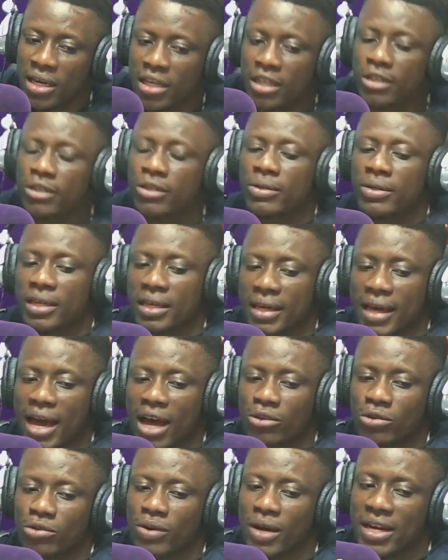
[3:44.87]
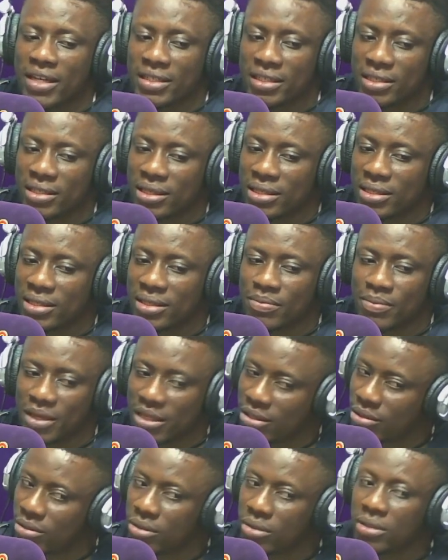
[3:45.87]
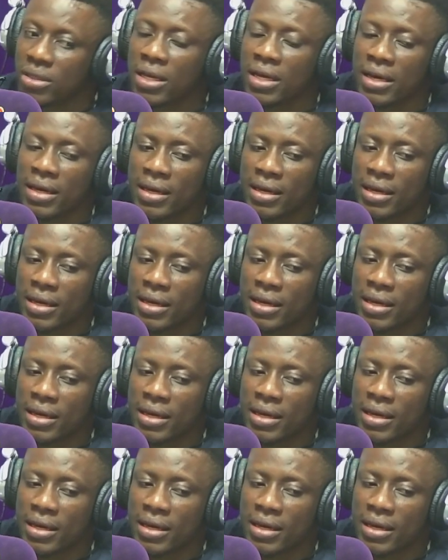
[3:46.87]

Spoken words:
including outright dismissal.